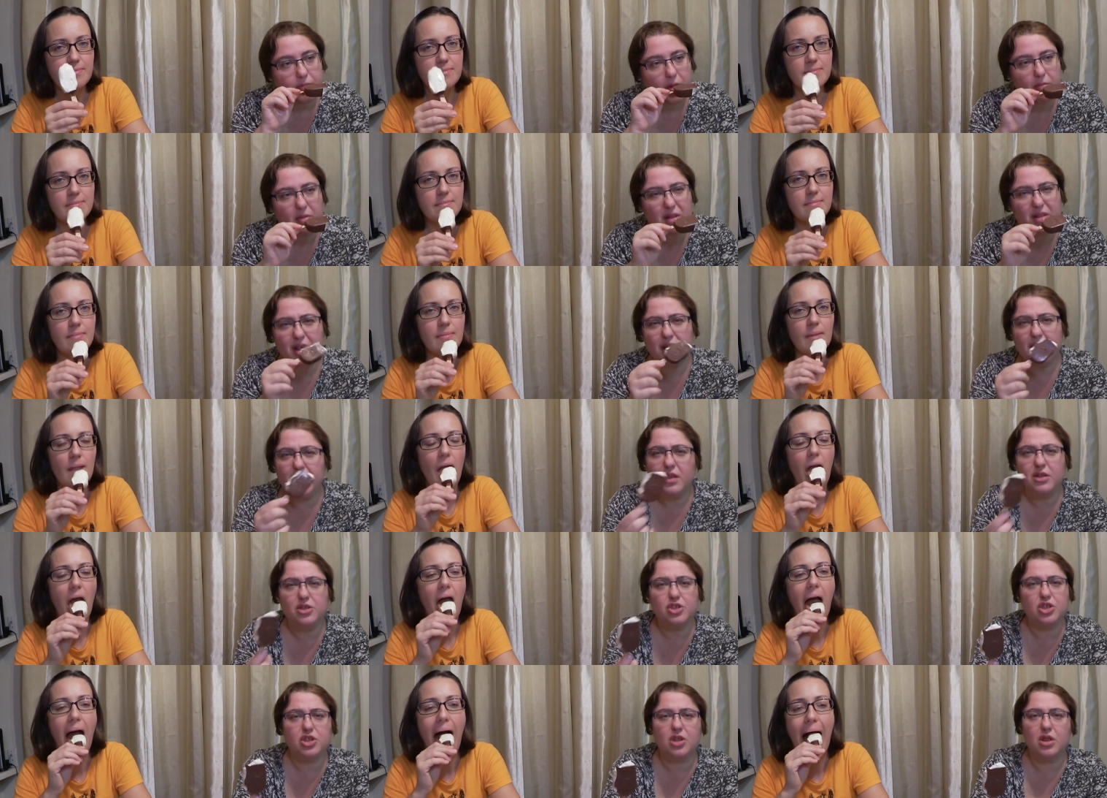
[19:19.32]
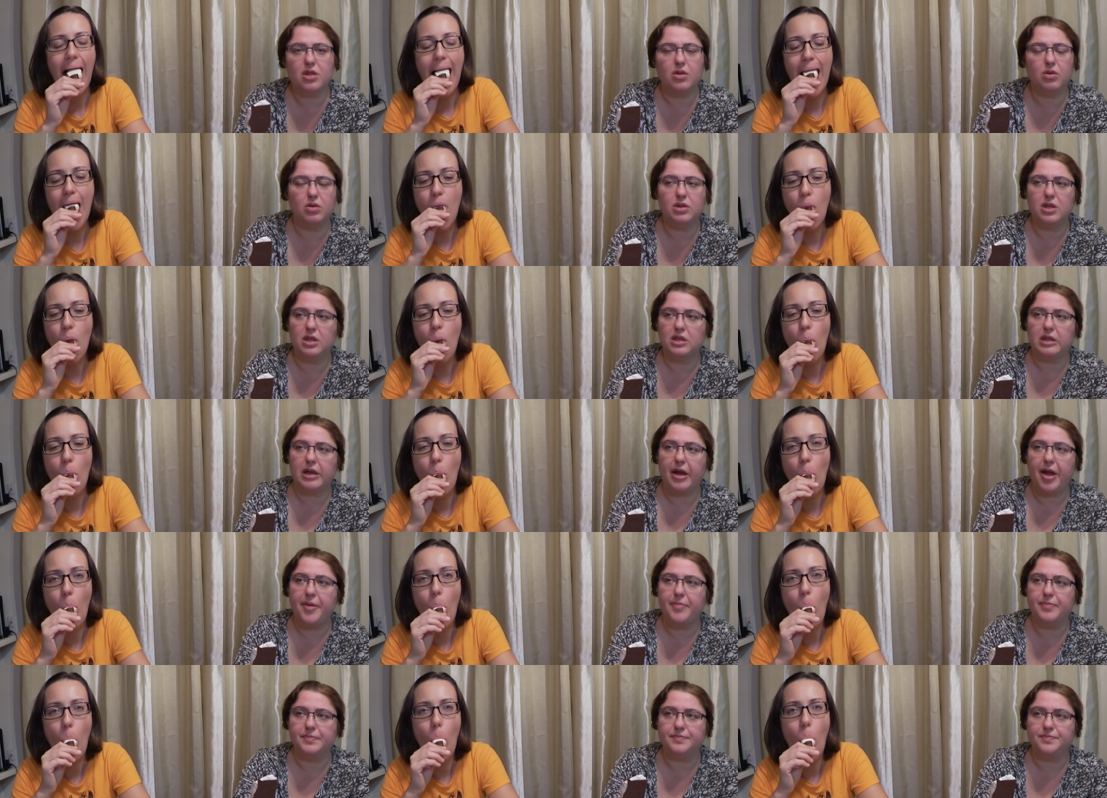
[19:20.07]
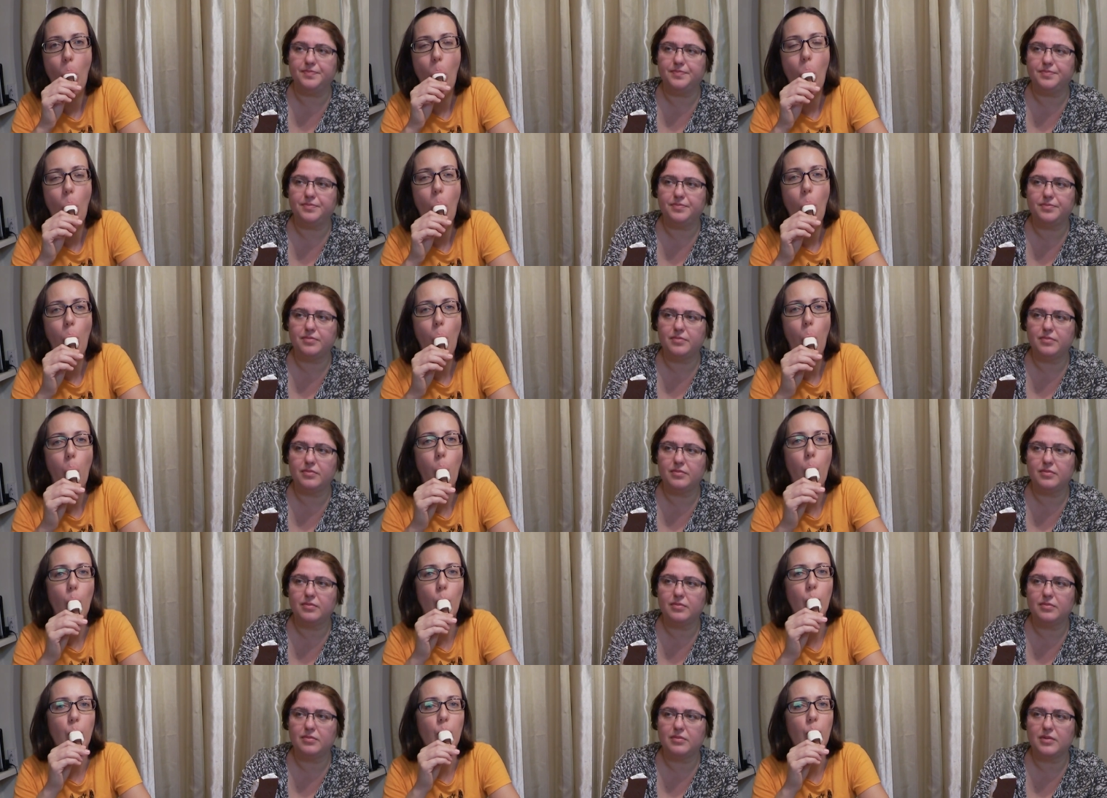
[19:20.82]
Speaker 1: But I think she thought that I'm
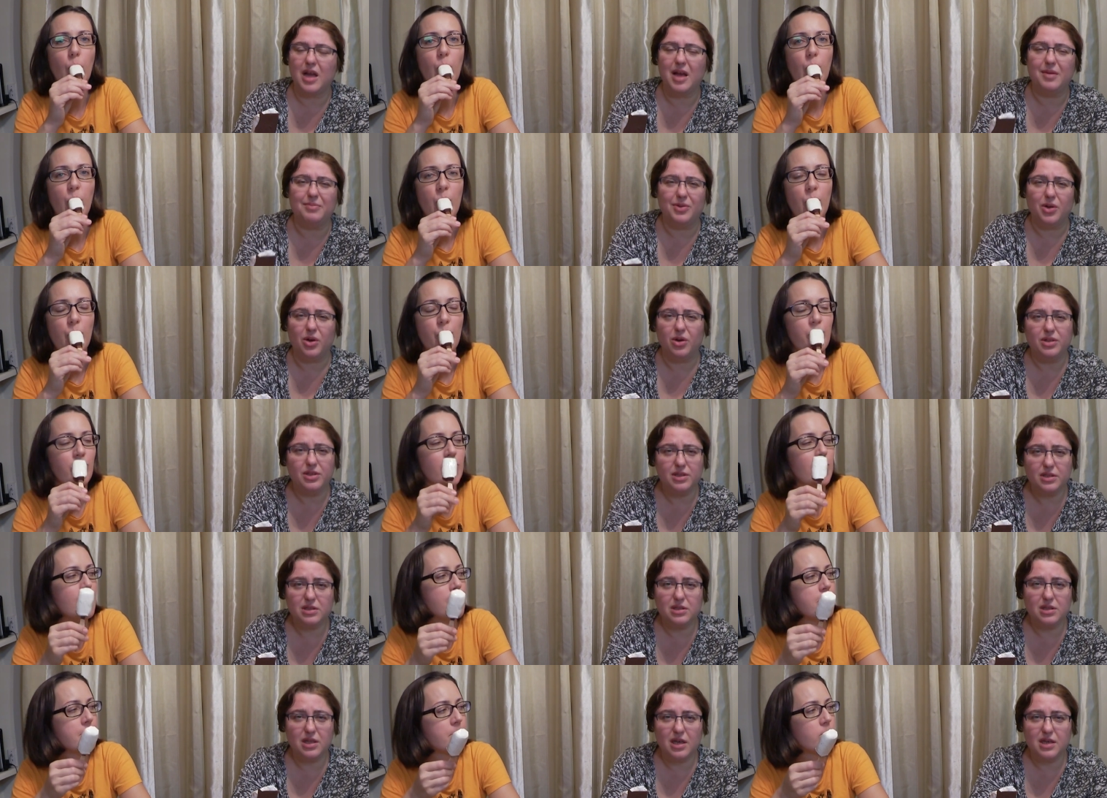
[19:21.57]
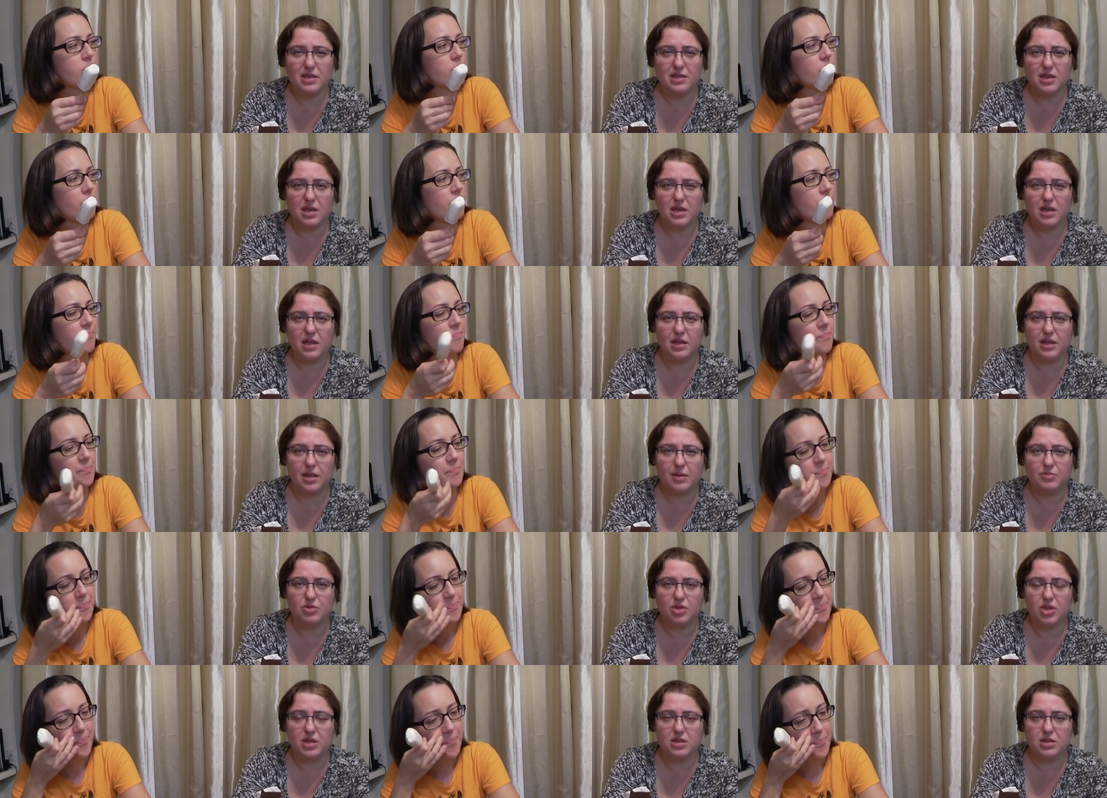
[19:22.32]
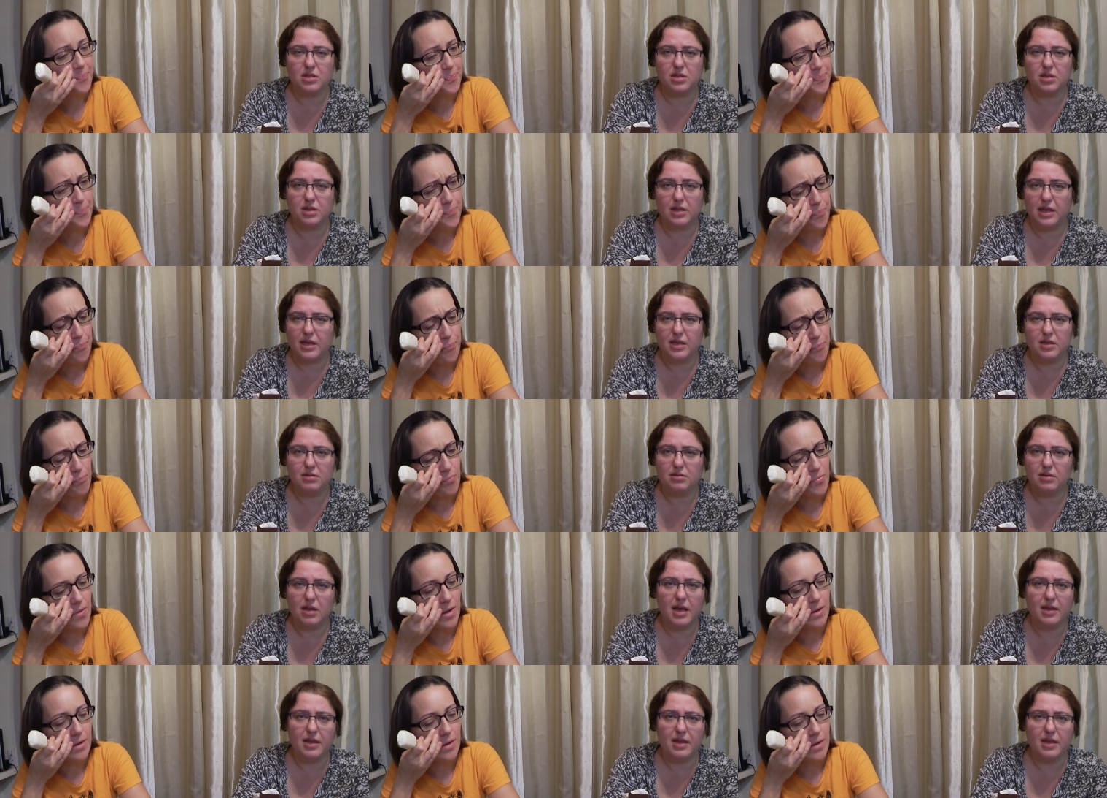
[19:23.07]
not dyslexic and I'm just late.